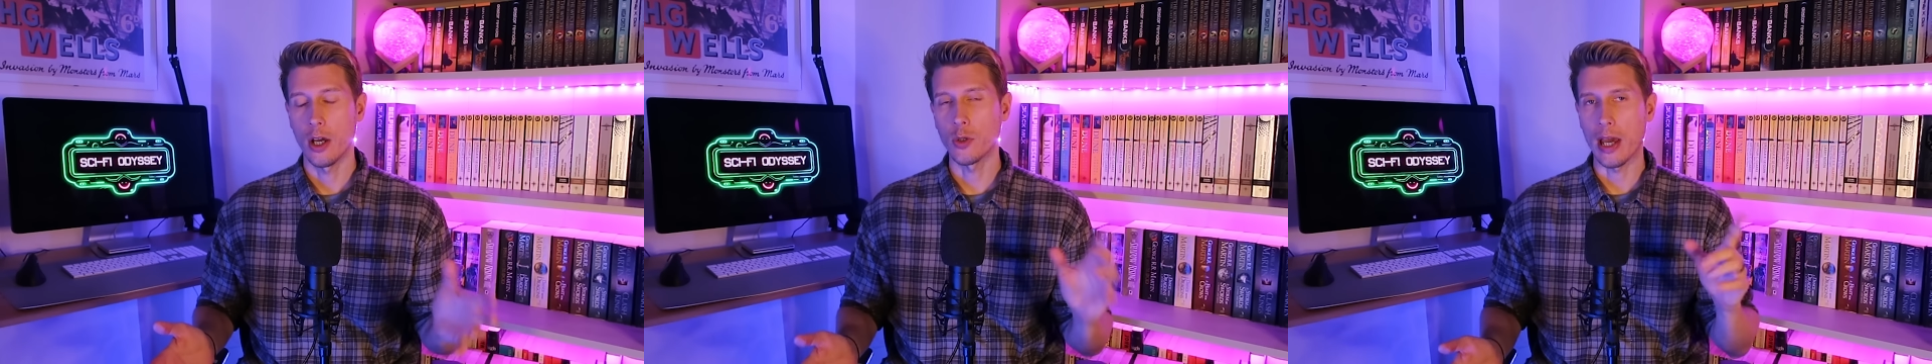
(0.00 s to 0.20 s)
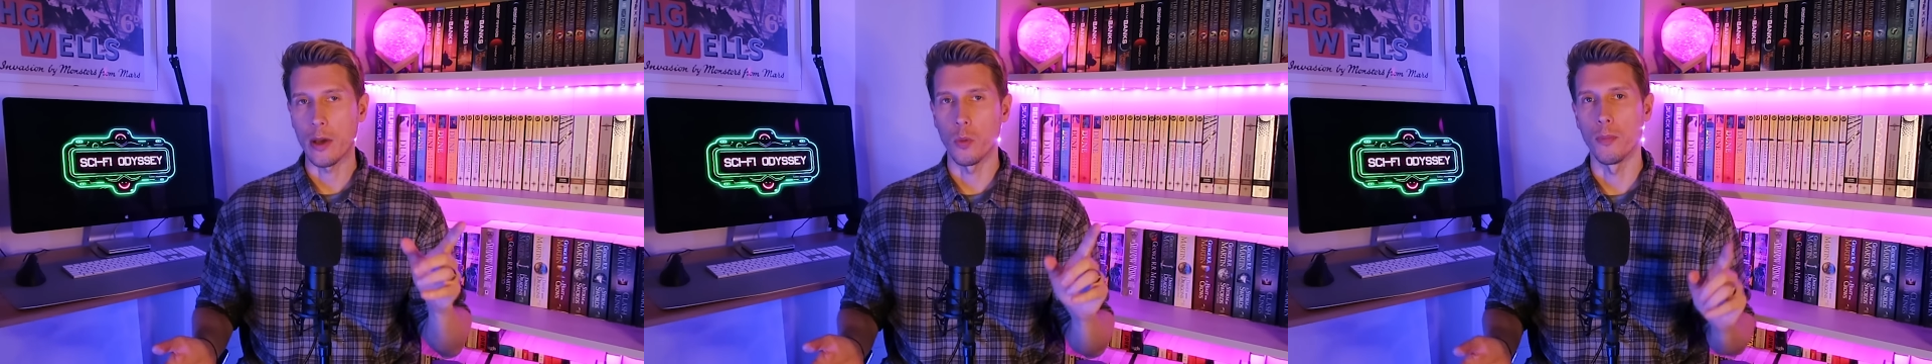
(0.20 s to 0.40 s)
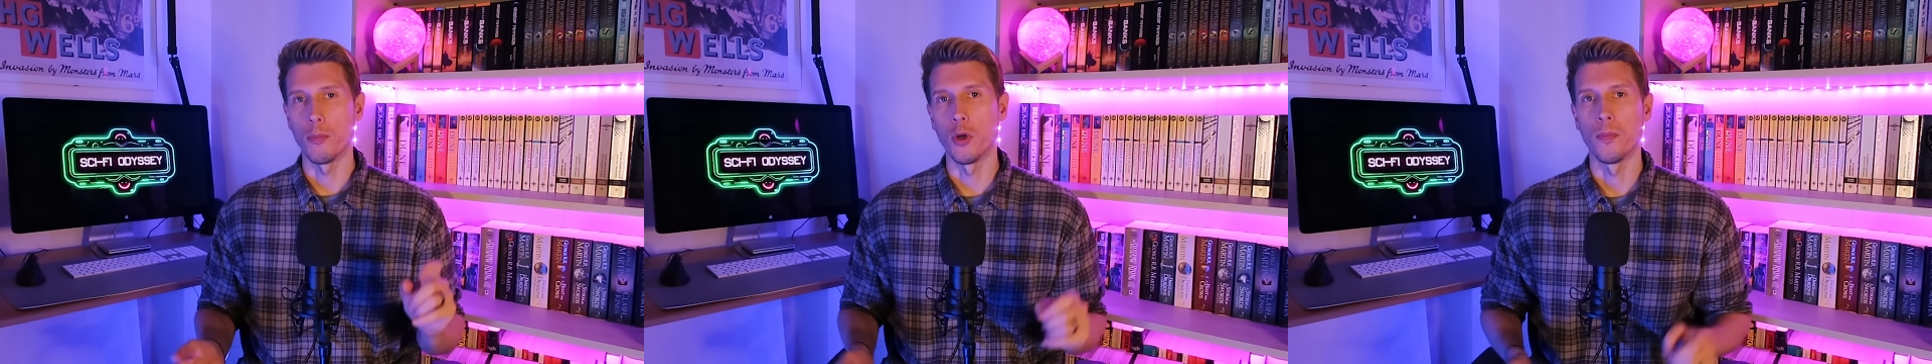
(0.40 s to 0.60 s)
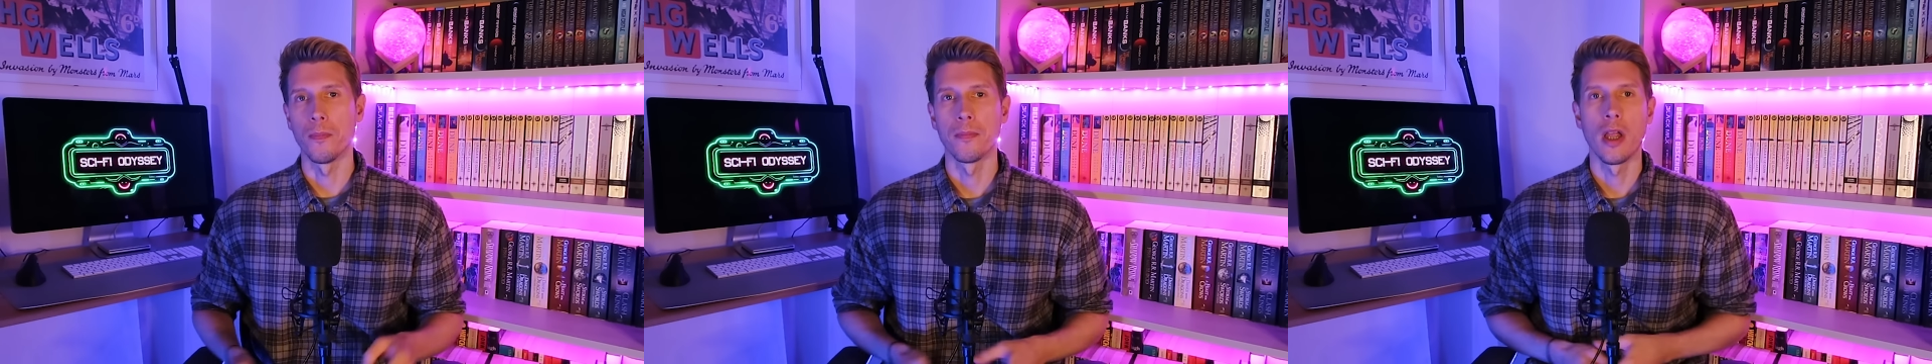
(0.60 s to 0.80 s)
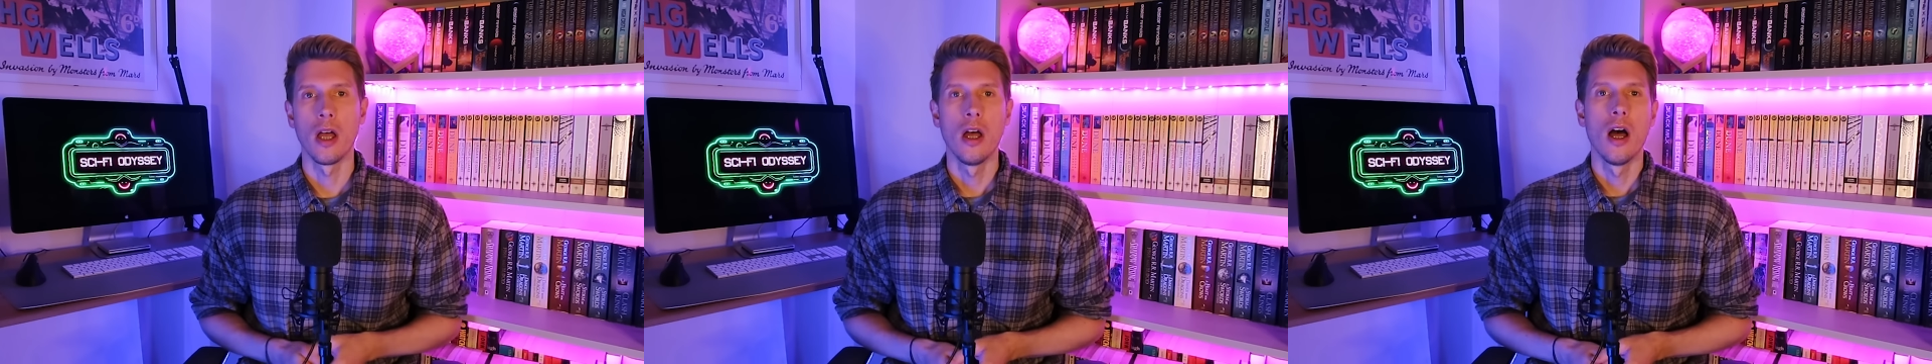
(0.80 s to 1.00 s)
Okay, one more
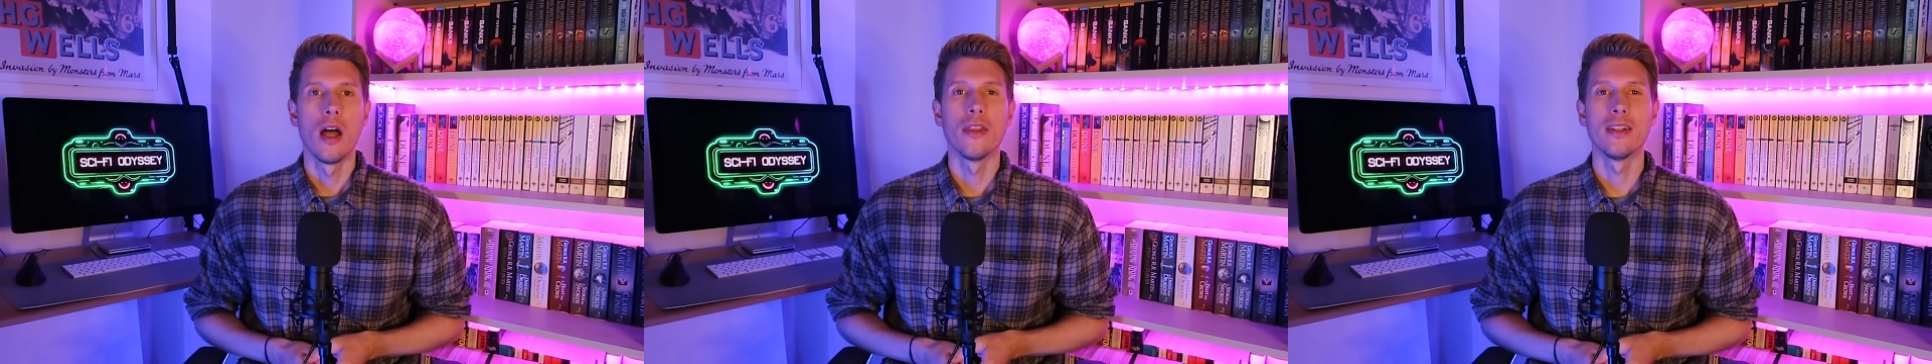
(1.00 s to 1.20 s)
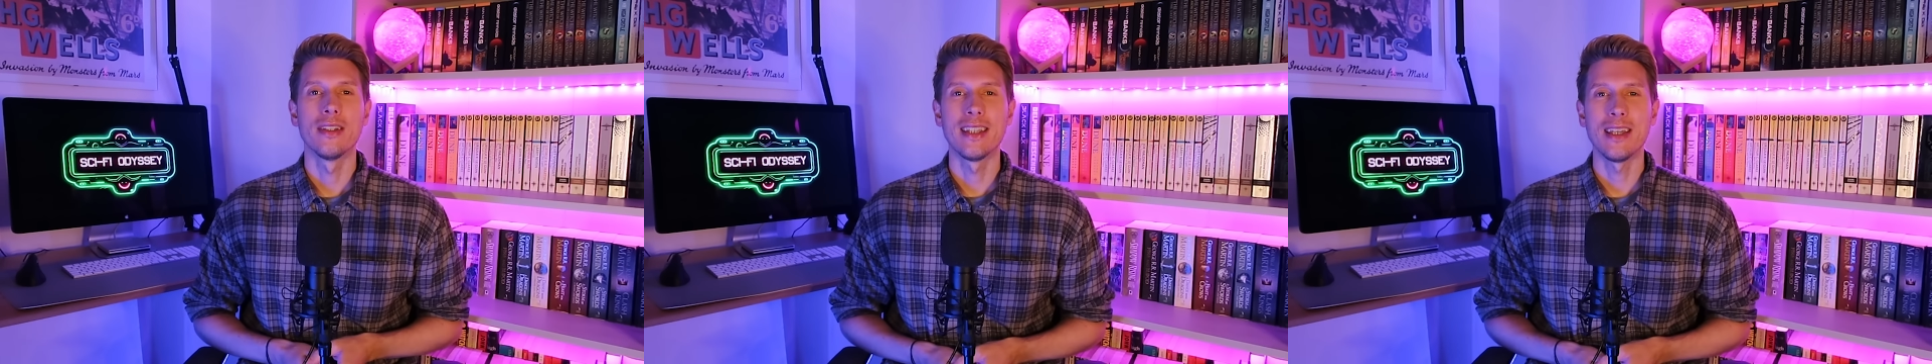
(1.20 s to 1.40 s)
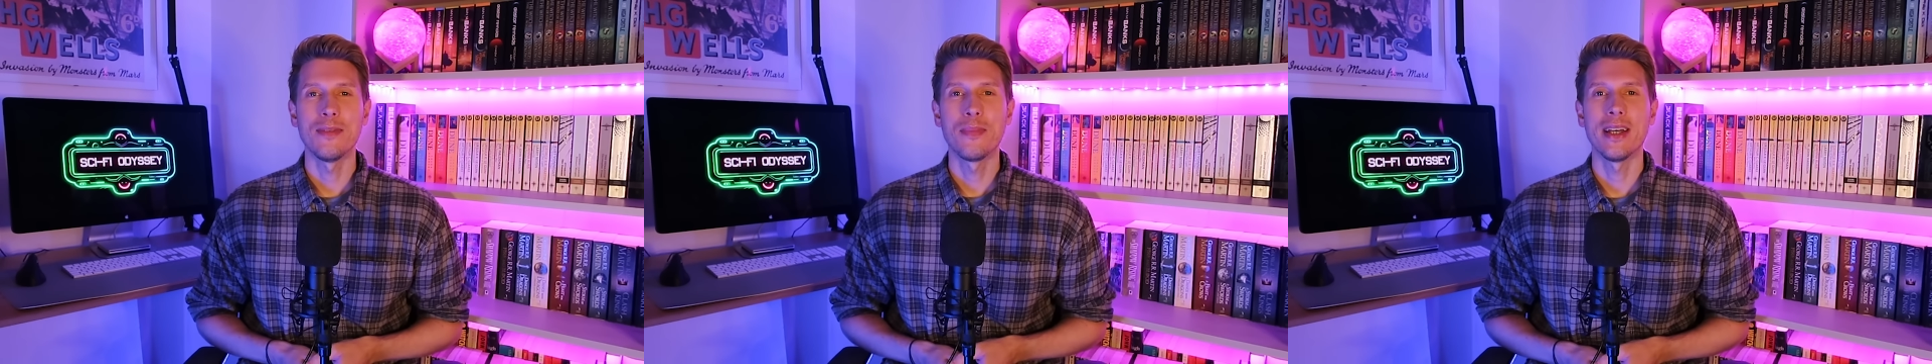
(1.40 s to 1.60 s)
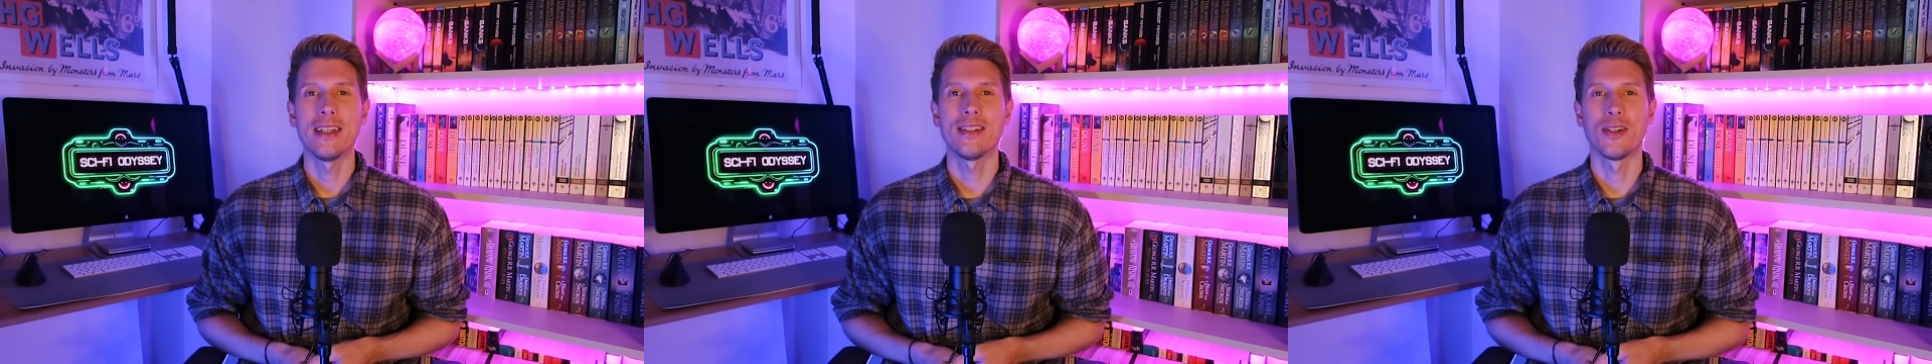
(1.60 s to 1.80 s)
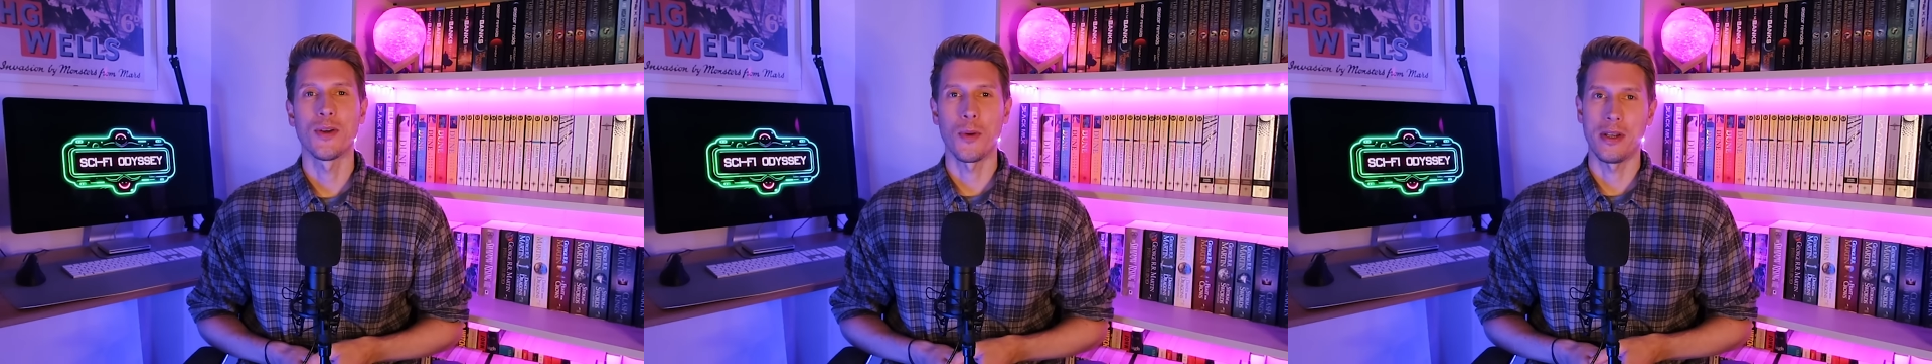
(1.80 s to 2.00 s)
the
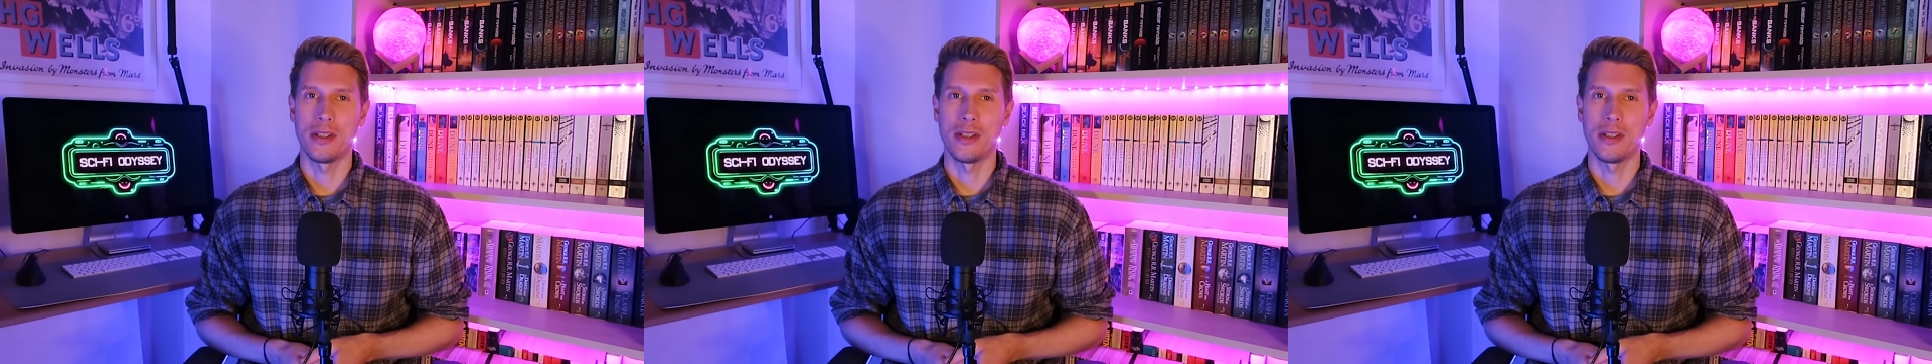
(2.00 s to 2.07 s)
deepest